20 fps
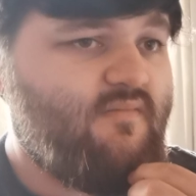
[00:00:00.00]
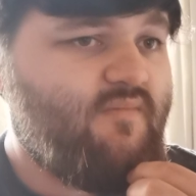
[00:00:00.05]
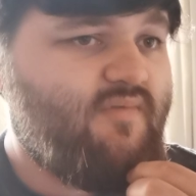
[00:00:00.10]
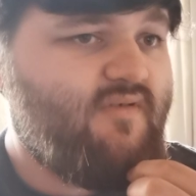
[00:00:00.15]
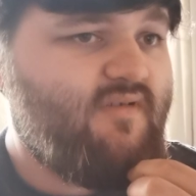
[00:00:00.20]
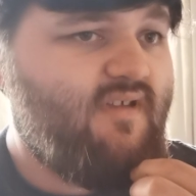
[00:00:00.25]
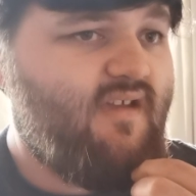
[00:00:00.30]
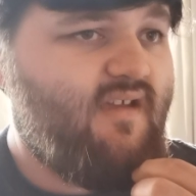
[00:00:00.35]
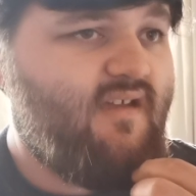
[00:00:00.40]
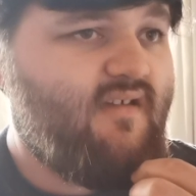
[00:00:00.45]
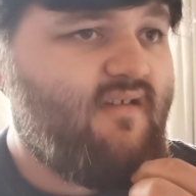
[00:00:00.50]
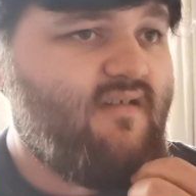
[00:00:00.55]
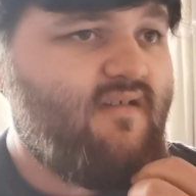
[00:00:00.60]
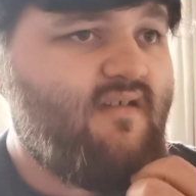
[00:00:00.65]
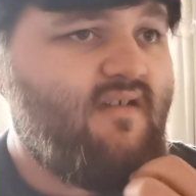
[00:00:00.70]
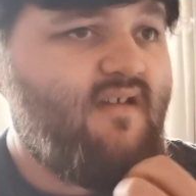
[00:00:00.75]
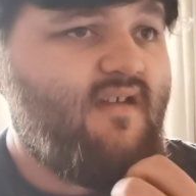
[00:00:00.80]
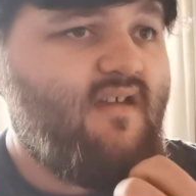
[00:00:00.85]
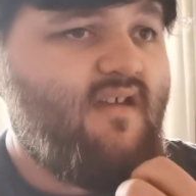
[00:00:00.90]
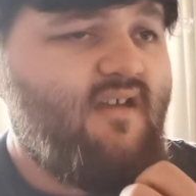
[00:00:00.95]
But yeah,
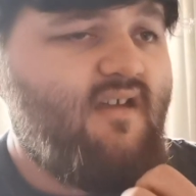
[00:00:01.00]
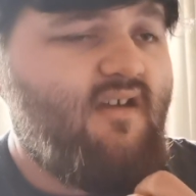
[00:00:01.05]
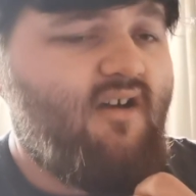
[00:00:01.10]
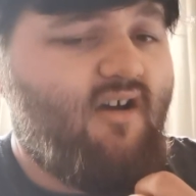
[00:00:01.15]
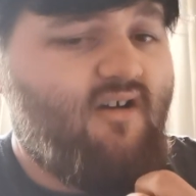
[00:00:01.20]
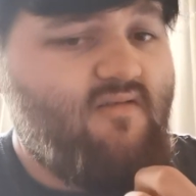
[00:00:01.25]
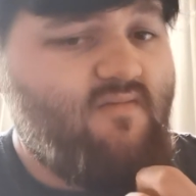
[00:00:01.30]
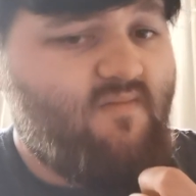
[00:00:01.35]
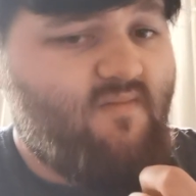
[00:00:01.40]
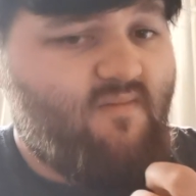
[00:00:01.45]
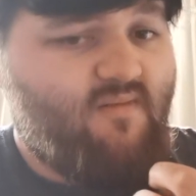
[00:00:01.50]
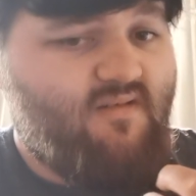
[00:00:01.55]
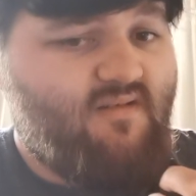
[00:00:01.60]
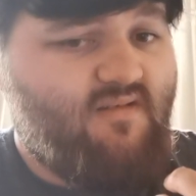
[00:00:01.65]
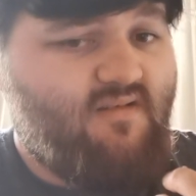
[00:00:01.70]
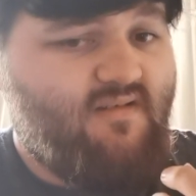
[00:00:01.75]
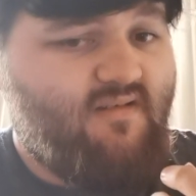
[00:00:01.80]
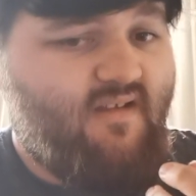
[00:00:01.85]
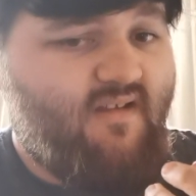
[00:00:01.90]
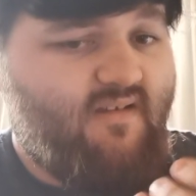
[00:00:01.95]

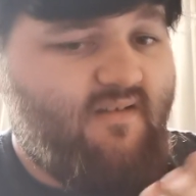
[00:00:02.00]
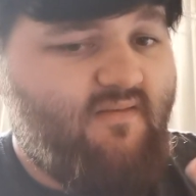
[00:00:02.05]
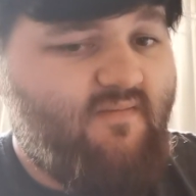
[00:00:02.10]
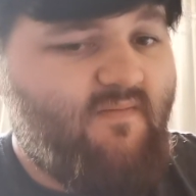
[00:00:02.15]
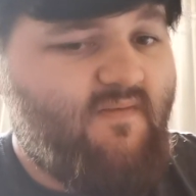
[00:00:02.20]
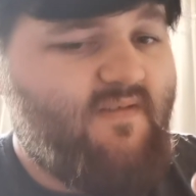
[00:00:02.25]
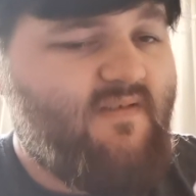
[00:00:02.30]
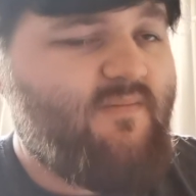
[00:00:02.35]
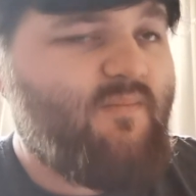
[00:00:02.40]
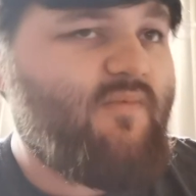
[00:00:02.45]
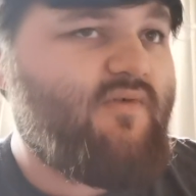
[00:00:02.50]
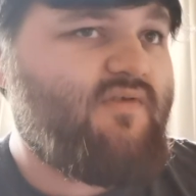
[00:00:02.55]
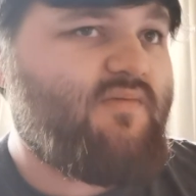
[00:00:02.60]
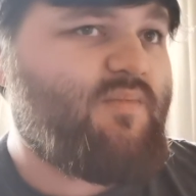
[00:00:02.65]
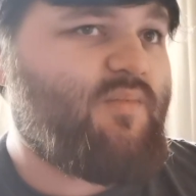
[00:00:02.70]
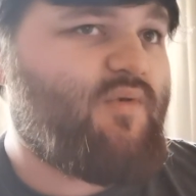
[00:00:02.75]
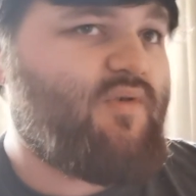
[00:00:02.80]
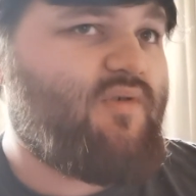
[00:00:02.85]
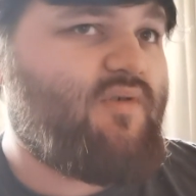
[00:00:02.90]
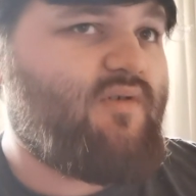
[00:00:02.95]
overall, I don't think there's much
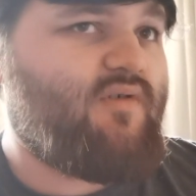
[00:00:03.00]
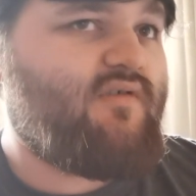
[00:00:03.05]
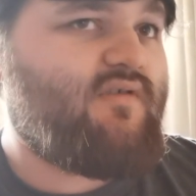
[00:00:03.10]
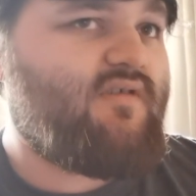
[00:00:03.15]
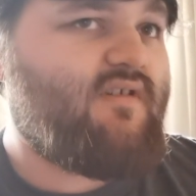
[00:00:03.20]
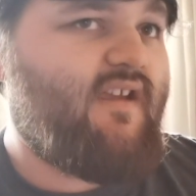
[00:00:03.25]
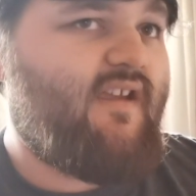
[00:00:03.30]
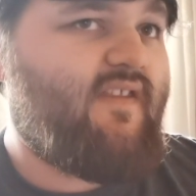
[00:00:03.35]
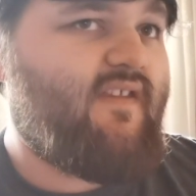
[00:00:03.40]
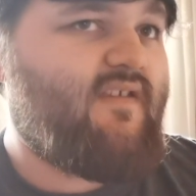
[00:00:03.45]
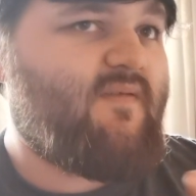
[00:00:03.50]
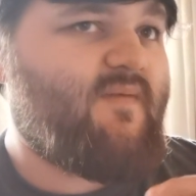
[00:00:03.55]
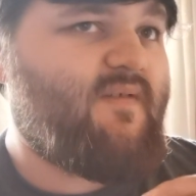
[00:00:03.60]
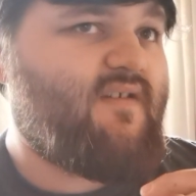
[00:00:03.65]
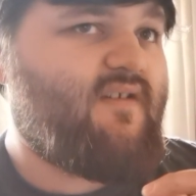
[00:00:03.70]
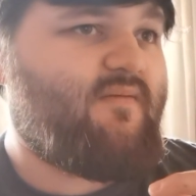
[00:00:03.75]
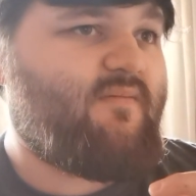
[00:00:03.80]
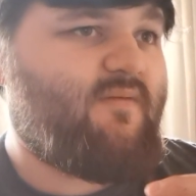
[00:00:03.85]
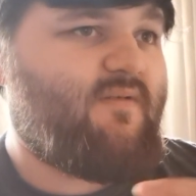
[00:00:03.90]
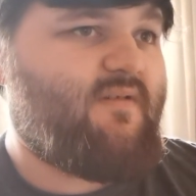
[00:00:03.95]
more in this
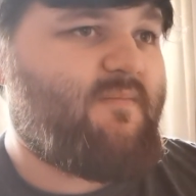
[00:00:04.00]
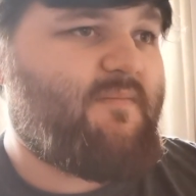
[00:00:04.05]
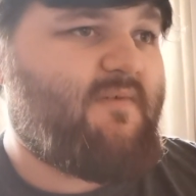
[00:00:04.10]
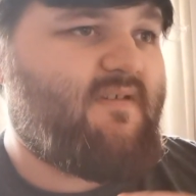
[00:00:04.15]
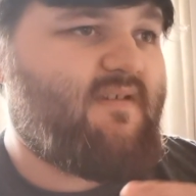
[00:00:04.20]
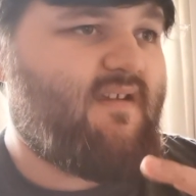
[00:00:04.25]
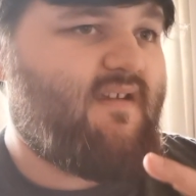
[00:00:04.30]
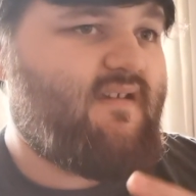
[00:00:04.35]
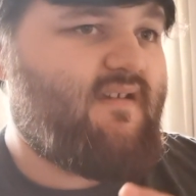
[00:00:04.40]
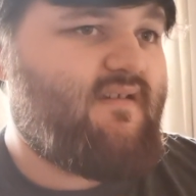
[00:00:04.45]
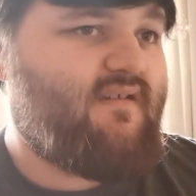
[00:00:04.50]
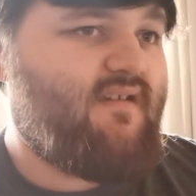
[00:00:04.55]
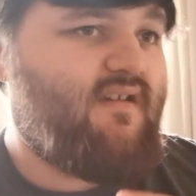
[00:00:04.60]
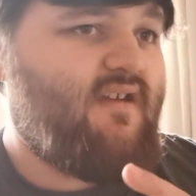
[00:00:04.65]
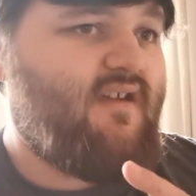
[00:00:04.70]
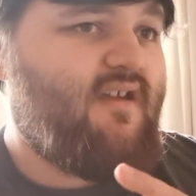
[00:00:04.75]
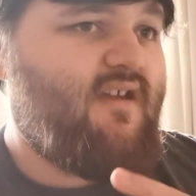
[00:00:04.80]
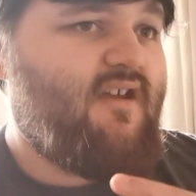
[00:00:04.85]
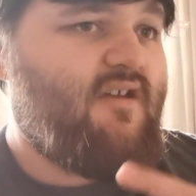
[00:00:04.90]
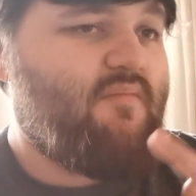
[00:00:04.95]
video I'm going to be saying,
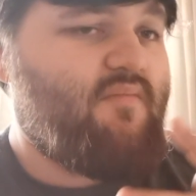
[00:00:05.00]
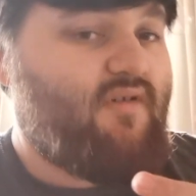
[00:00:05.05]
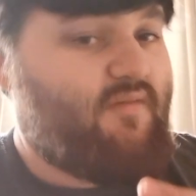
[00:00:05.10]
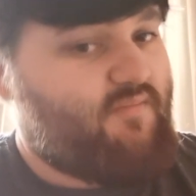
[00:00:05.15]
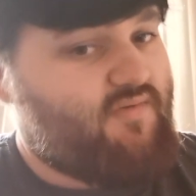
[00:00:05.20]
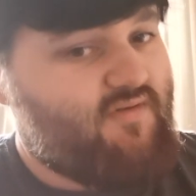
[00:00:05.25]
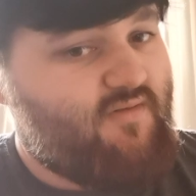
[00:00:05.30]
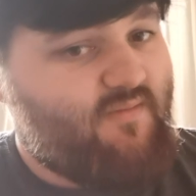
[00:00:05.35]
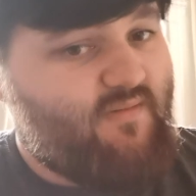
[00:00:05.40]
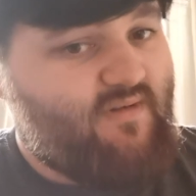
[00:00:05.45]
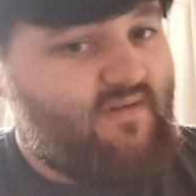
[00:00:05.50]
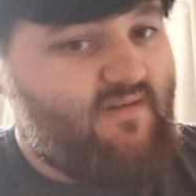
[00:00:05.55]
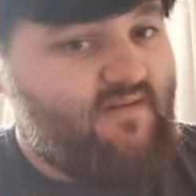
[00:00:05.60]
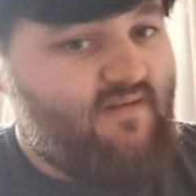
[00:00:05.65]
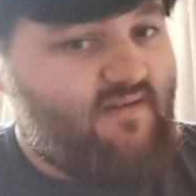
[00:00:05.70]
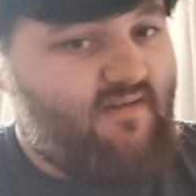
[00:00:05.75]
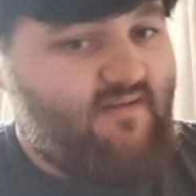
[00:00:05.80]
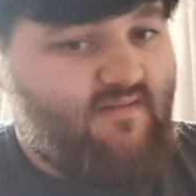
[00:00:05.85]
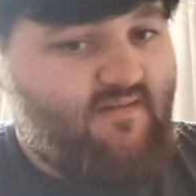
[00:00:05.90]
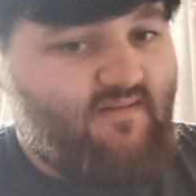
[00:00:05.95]
but I'm sure it's
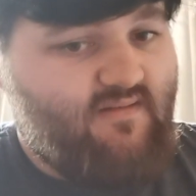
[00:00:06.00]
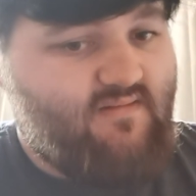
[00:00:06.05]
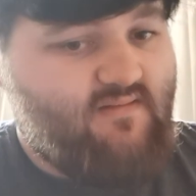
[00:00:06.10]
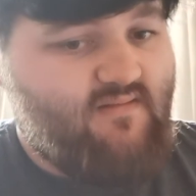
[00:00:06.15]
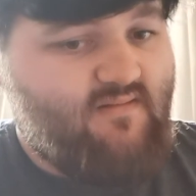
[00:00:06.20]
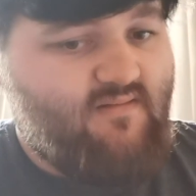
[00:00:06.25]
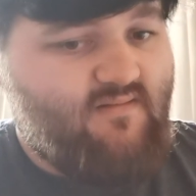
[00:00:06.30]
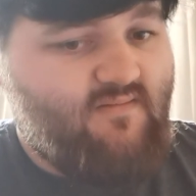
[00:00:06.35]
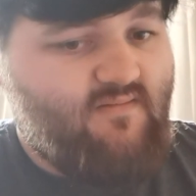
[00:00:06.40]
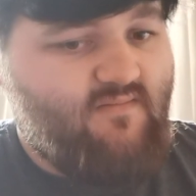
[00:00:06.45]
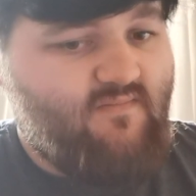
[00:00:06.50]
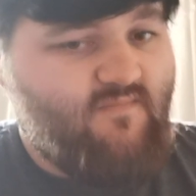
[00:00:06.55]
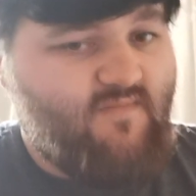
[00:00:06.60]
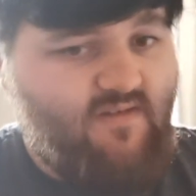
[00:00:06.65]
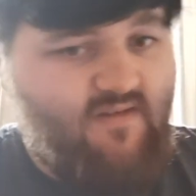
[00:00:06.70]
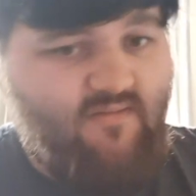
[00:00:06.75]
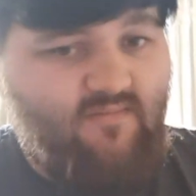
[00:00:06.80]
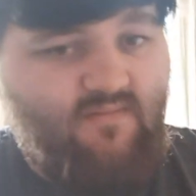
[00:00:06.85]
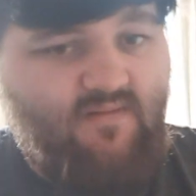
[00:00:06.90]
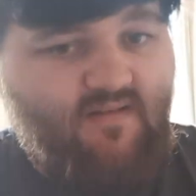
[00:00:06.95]
nice for
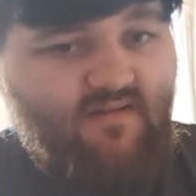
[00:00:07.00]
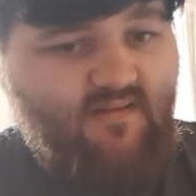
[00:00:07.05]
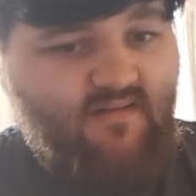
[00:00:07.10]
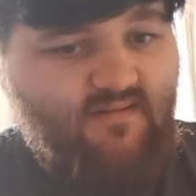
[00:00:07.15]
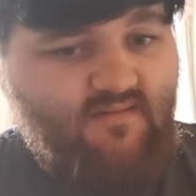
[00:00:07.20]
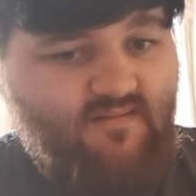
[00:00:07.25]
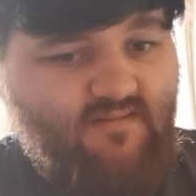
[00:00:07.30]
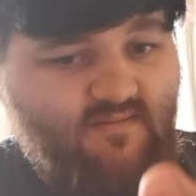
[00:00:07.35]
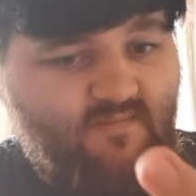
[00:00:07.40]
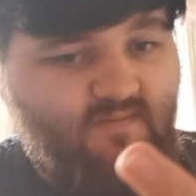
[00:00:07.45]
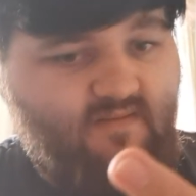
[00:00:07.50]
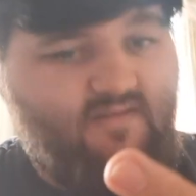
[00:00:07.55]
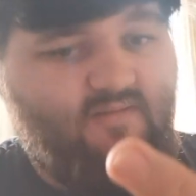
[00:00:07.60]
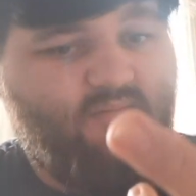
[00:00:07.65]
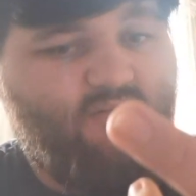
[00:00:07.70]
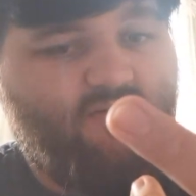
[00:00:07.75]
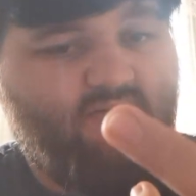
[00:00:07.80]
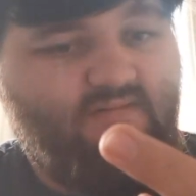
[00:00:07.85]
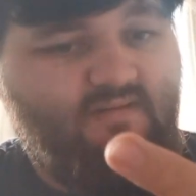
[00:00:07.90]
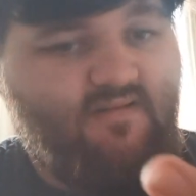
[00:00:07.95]
you guys to finally
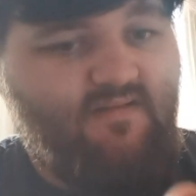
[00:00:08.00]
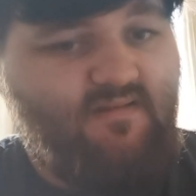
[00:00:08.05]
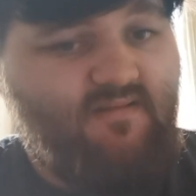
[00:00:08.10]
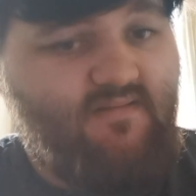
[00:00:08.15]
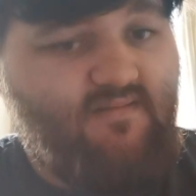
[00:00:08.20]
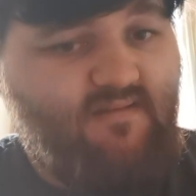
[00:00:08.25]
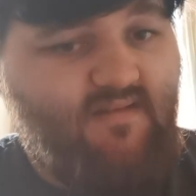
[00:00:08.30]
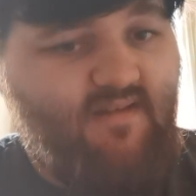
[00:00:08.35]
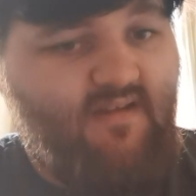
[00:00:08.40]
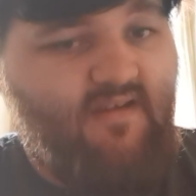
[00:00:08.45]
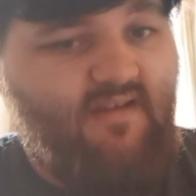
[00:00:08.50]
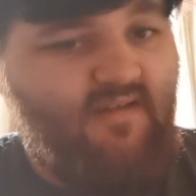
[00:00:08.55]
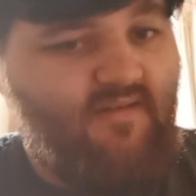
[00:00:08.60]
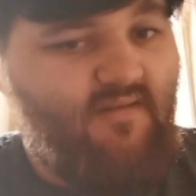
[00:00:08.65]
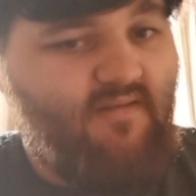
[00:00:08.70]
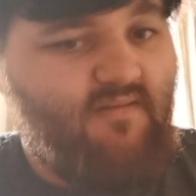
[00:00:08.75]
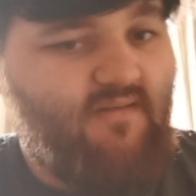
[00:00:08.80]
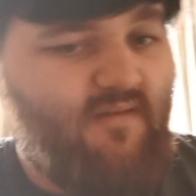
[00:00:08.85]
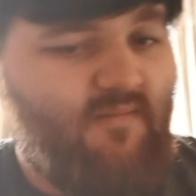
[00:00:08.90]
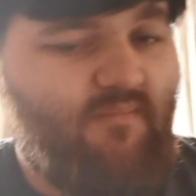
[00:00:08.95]
be able to
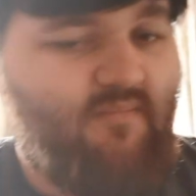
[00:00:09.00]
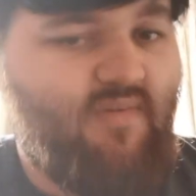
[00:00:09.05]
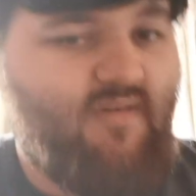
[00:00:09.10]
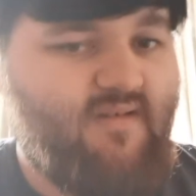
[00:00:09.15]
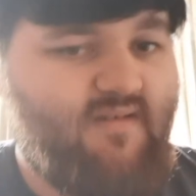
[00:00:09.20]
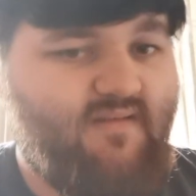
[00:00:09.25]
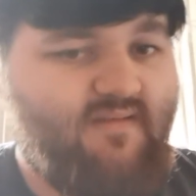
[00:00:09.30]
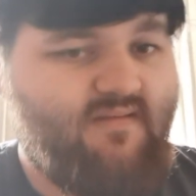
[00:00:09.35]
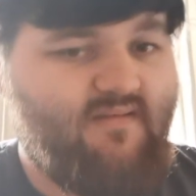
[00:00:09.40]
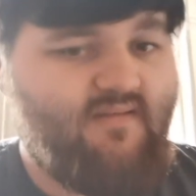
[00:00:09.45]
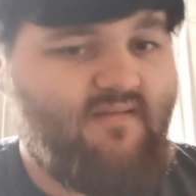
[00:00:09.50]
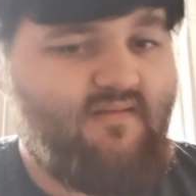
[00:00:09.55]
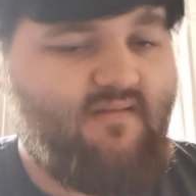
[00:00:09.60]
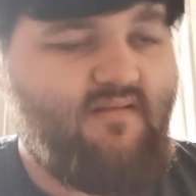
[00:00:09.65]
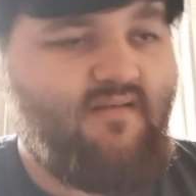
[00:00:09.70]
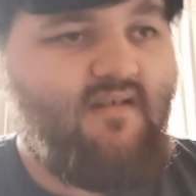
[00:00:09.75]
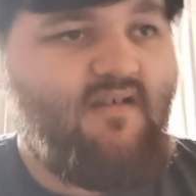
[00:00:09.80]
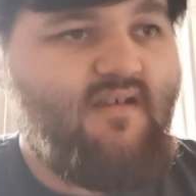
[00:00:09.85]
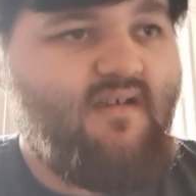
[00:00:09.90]
see in person,